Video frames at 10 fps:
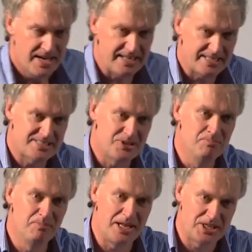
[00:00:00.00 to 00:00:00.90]
And you
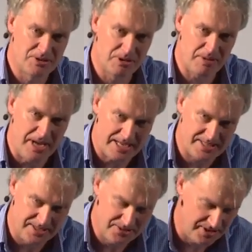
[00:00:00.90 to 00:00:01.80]
stumble into it by
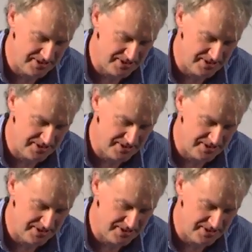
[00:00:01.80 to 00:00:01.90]
accident.